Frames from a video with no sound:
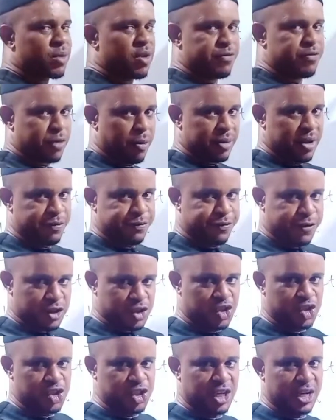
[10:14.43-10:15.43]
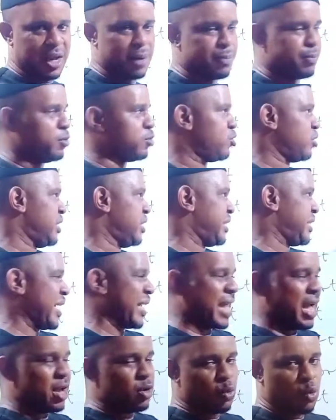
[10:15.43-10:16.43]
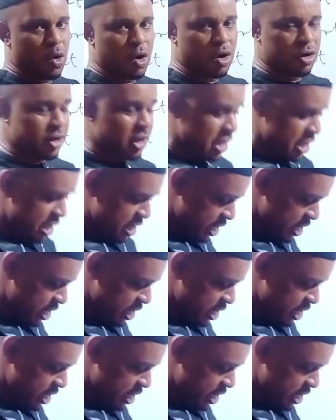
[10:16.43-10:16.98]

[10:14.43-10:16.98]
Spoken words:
from the first syllable to the second one,